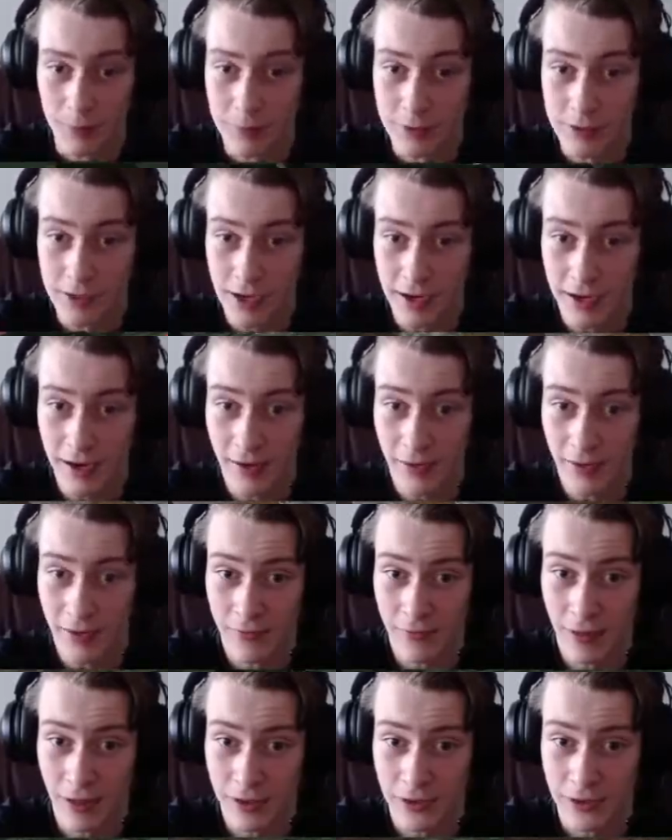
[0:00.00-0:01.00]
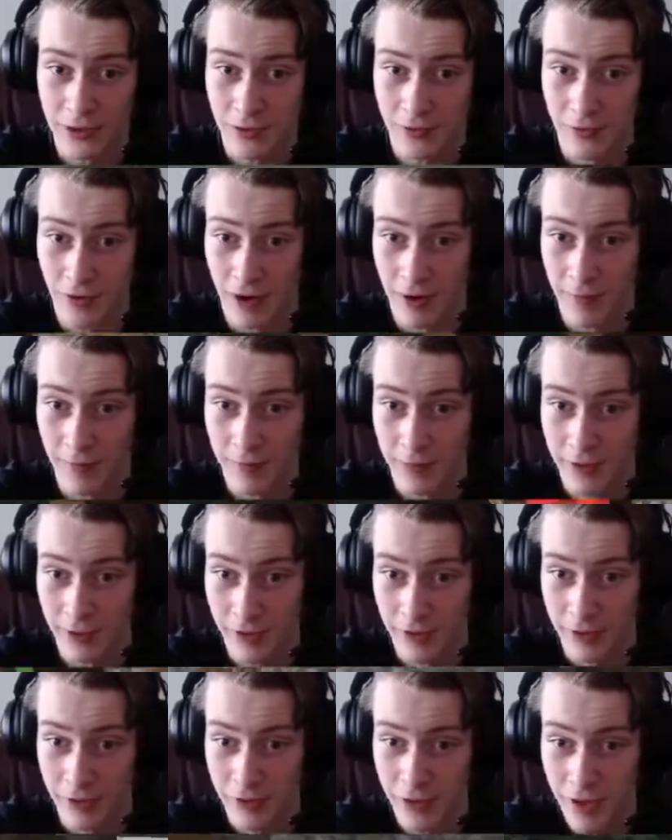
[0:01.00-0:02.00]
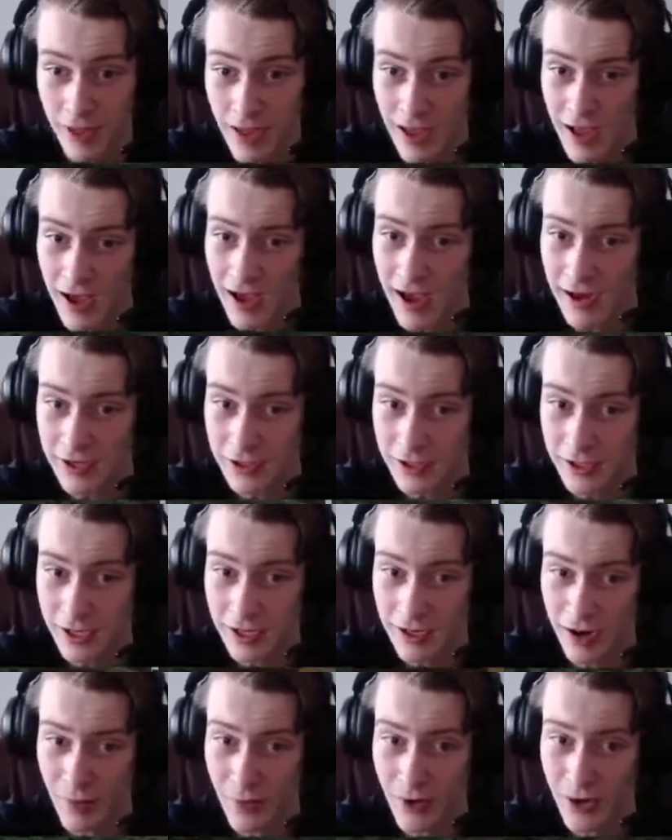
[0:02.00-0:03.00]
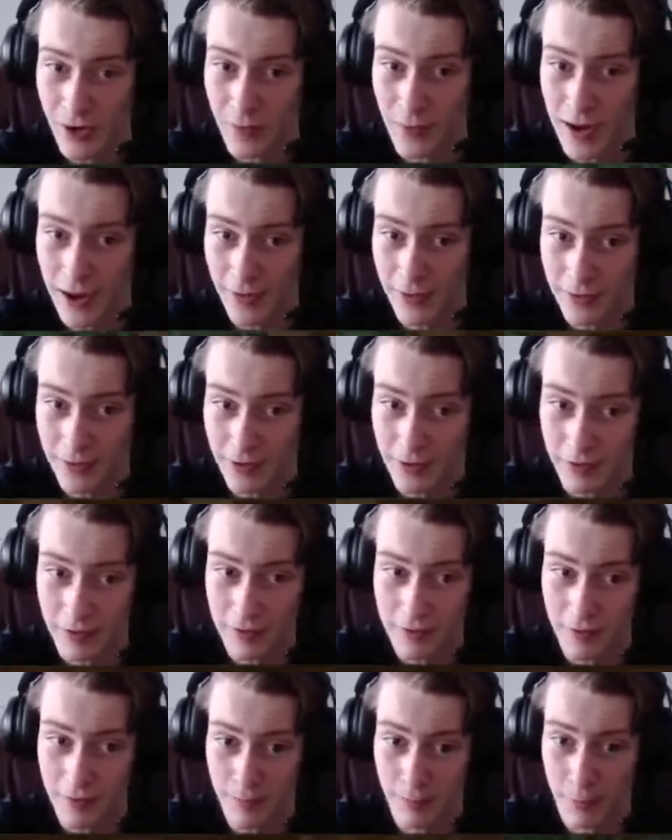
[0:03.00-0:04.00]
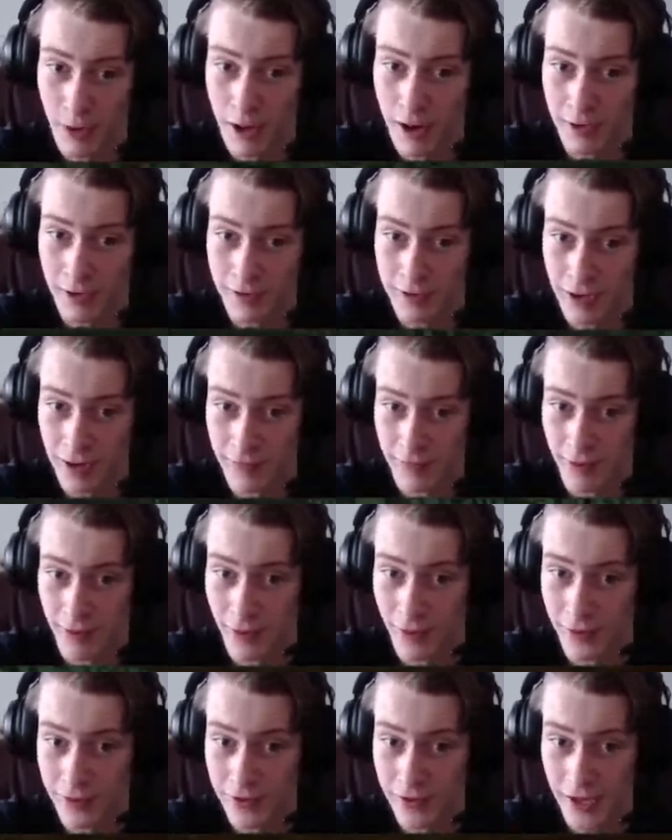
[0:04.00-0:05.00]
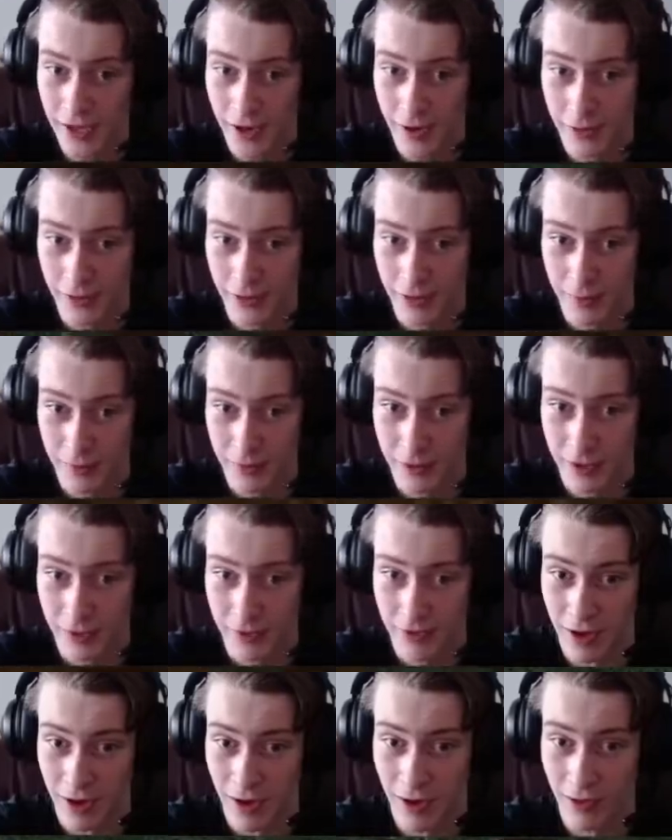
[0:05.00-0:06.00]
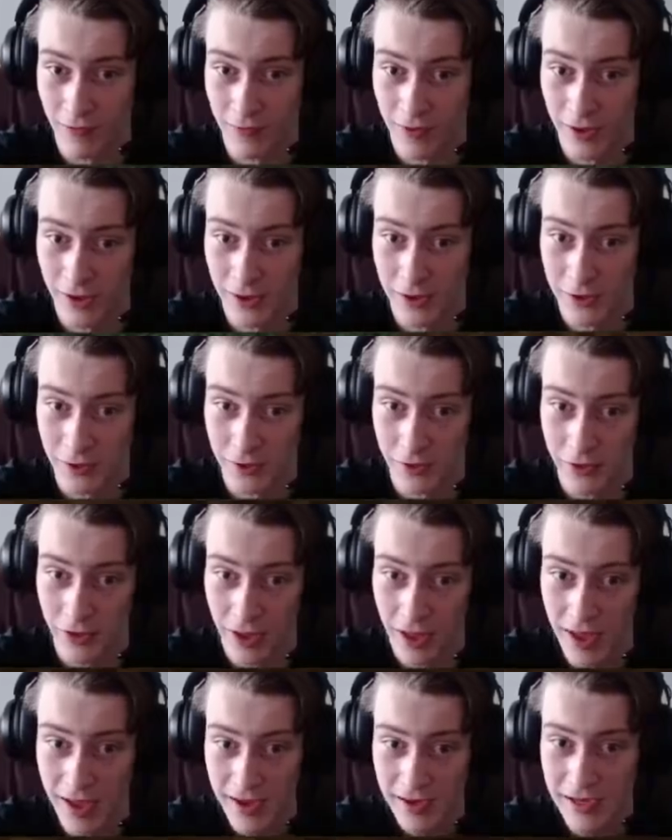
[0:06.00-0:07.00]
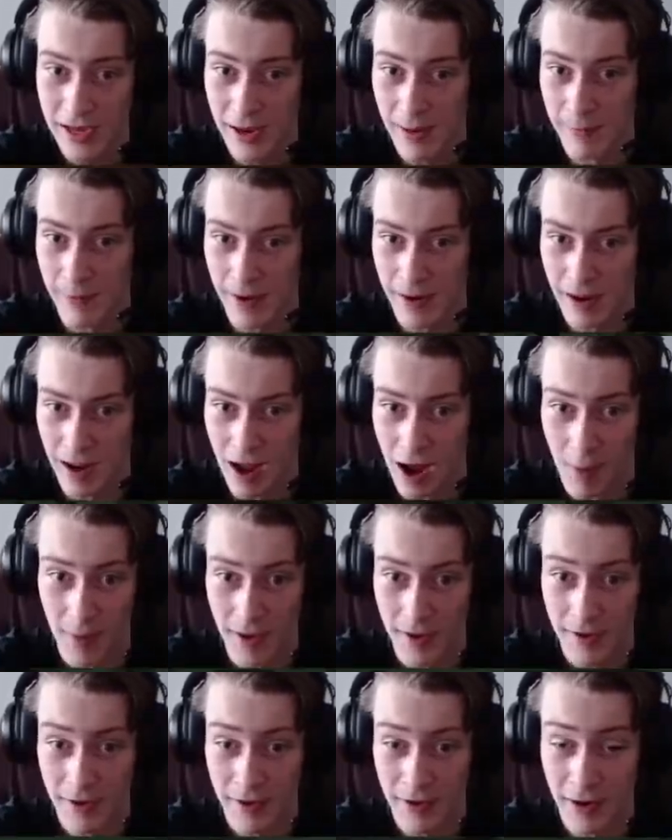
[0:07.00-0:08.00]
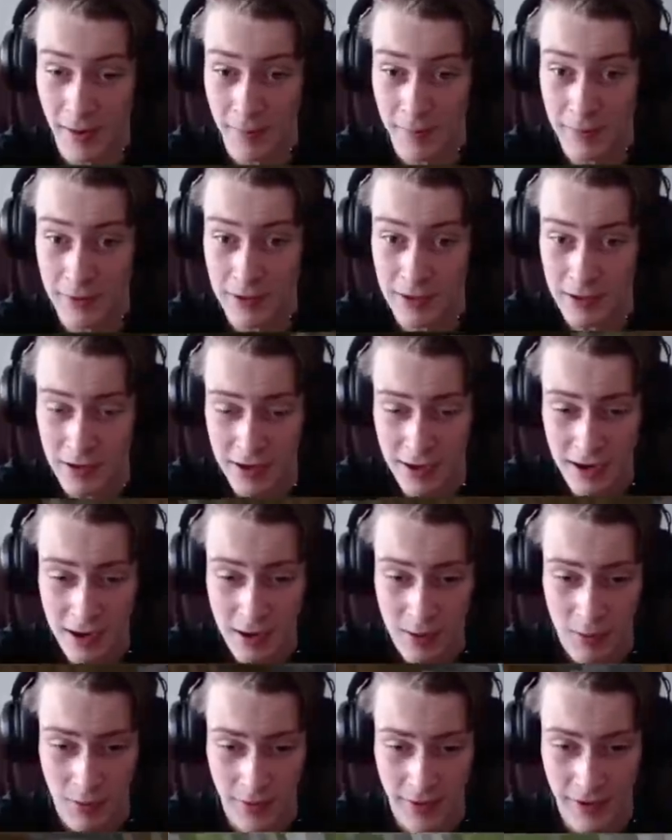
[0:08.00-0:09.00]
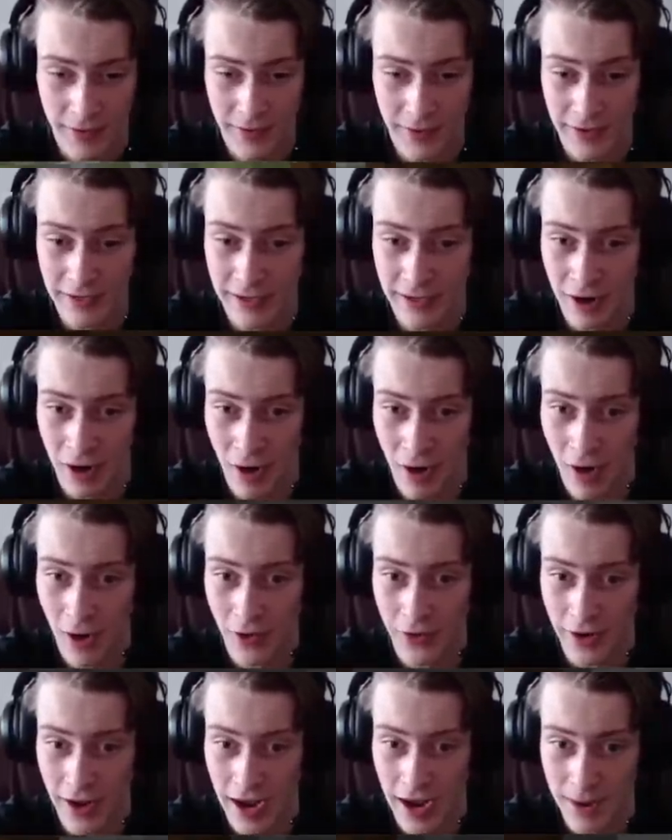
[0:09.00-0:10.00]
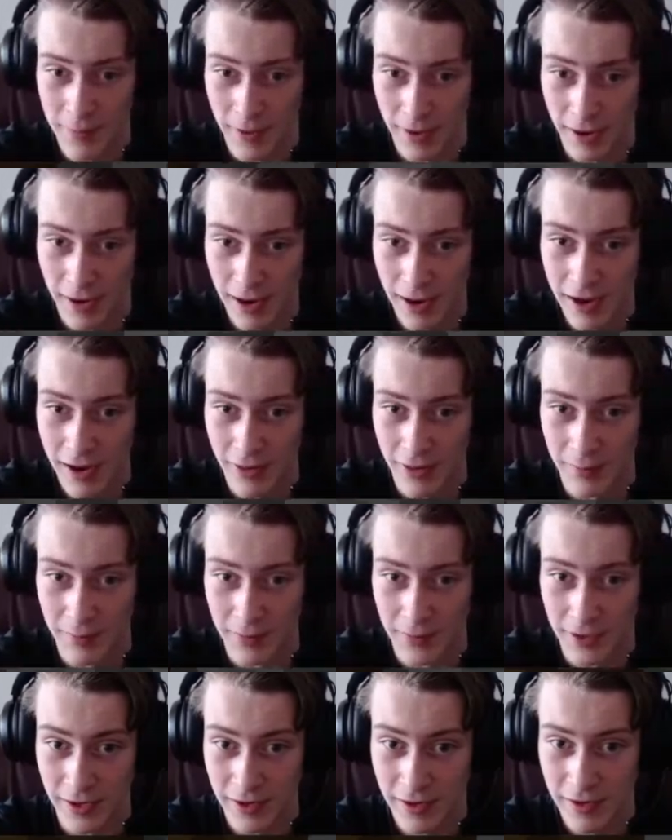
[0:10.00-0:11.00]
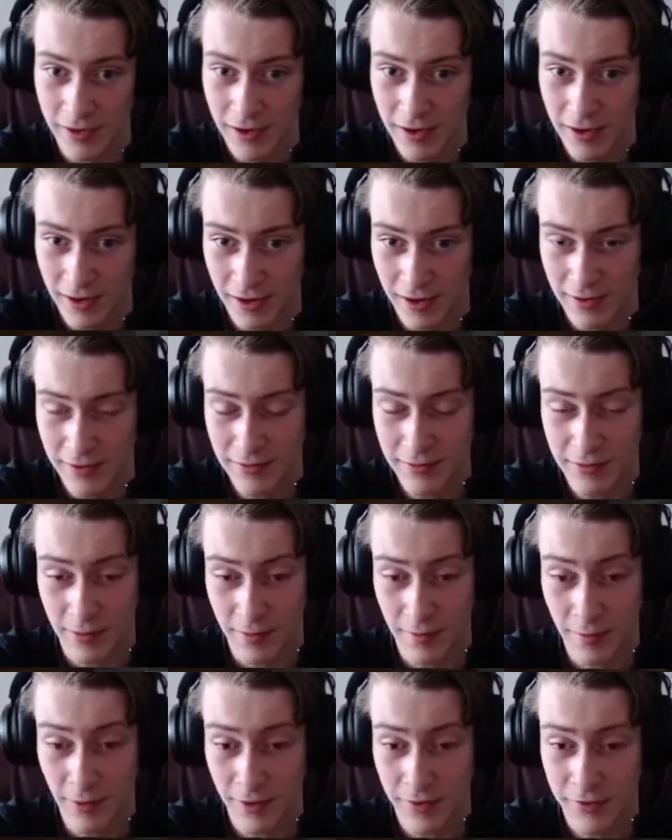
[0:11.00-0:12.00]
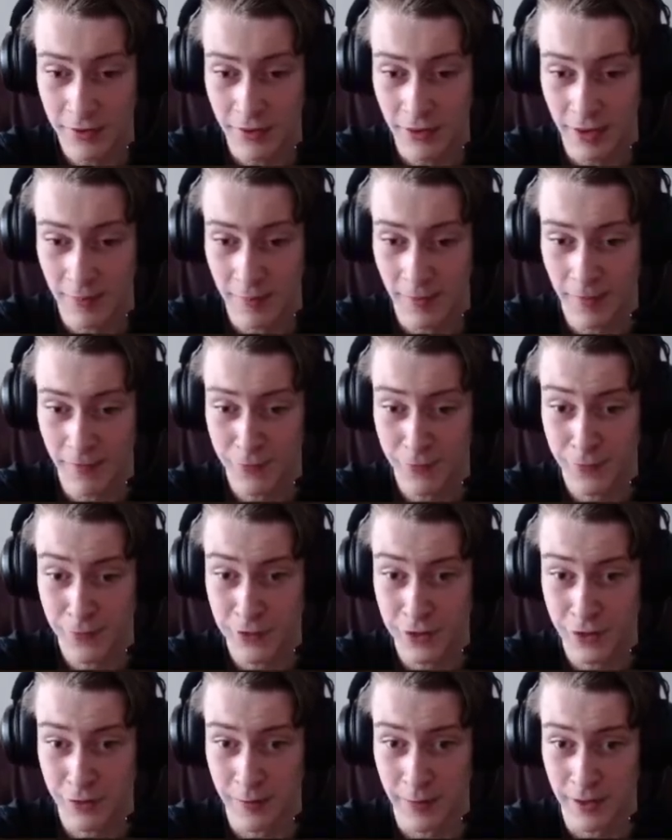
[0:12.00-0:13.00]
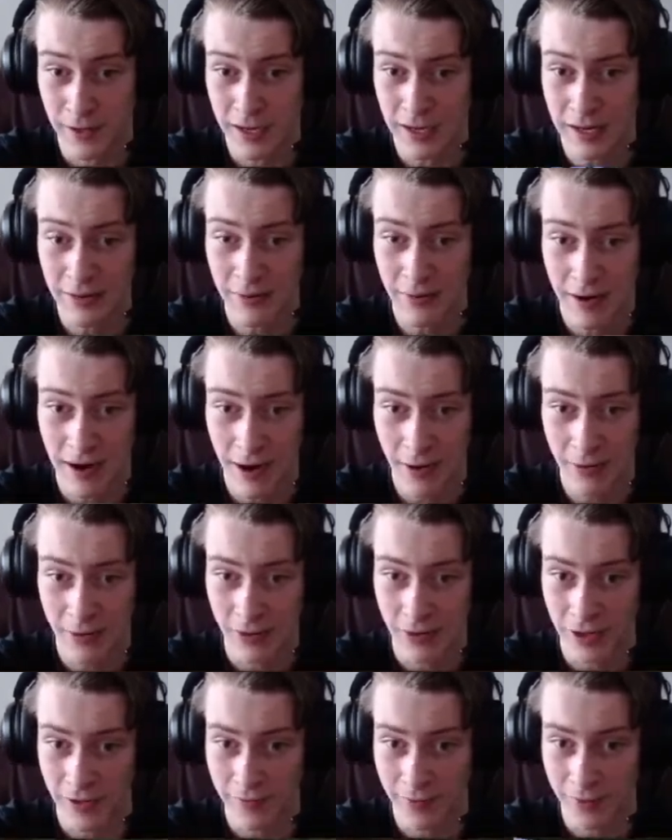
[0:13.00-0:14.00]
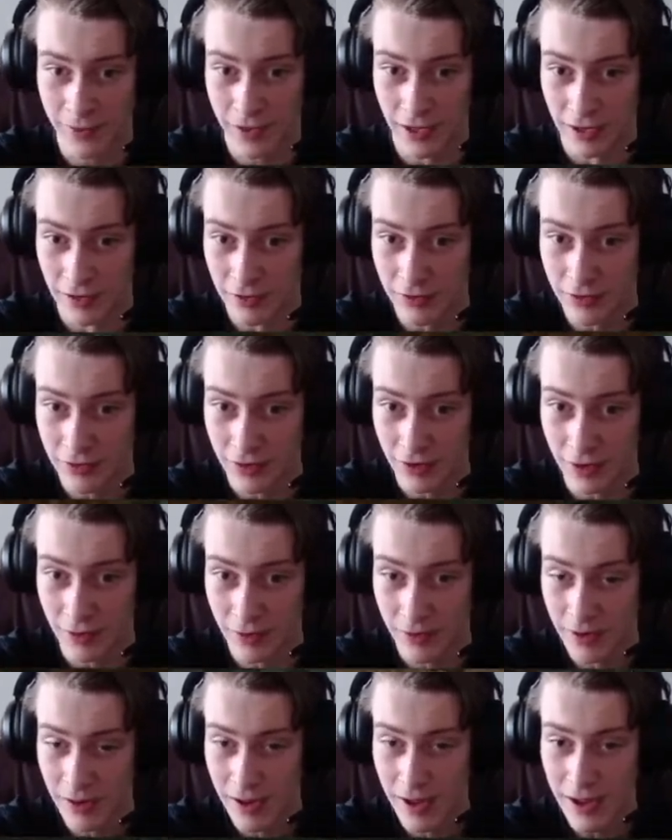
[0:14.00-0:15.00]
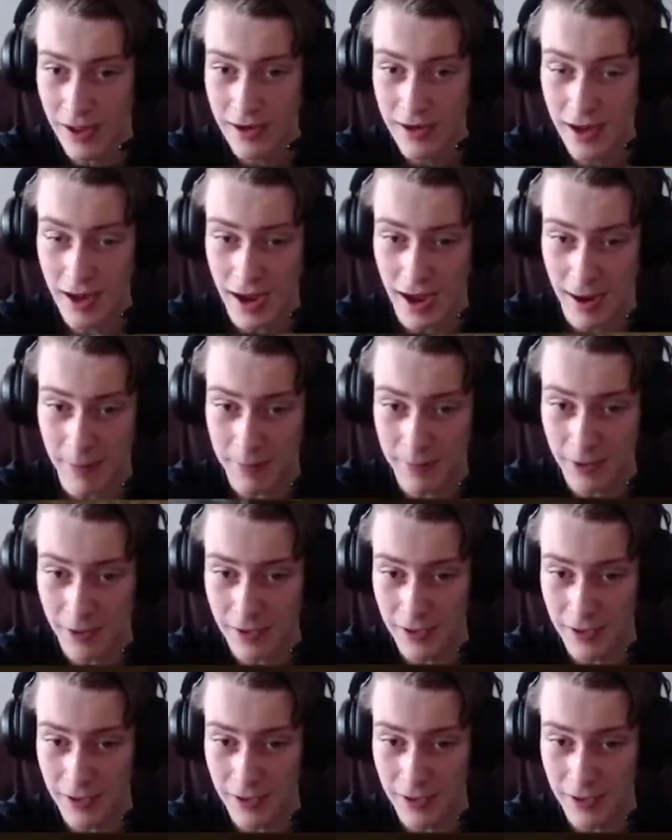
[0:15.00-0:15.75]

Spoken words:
take out the villager from, because I went around and blocked off all these houses because all the villagers ended up, well, no, they didn't all die, but a lot of them did, and the rest of them have just been in their houses ever since, so, yeah, I'm gonna